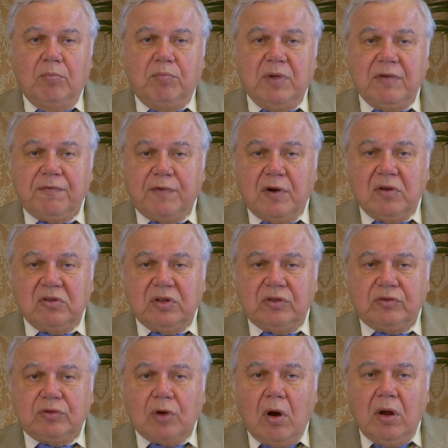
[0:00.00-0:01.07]
Before
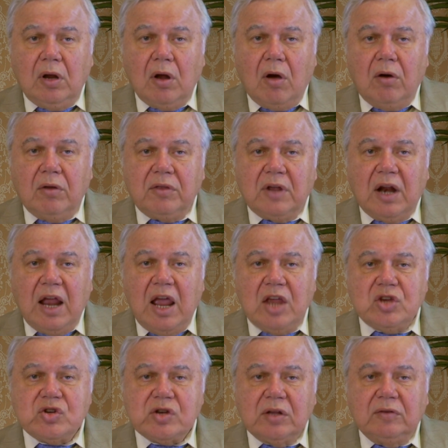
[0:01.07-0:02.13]
destroying other
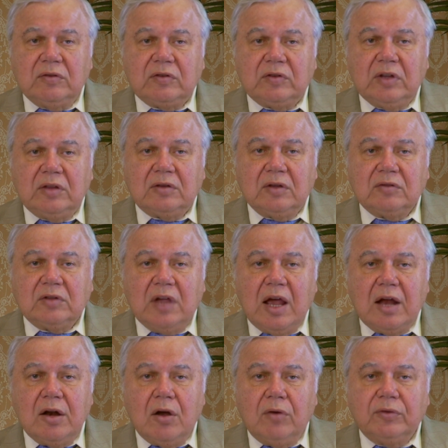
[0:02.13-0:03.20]
ancient cities, he
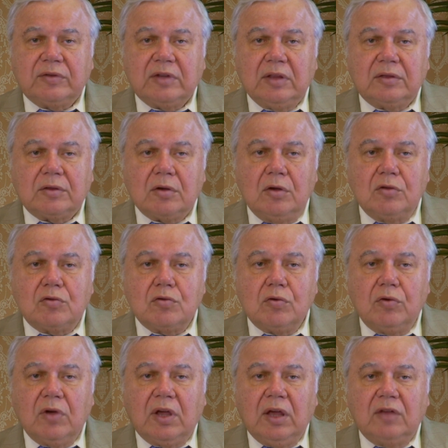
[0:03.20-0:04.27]
announced it
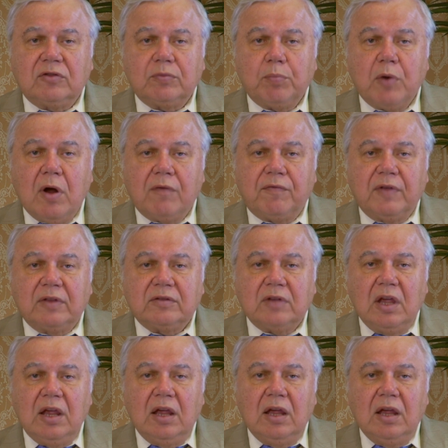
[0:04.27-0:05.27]
through his prophets,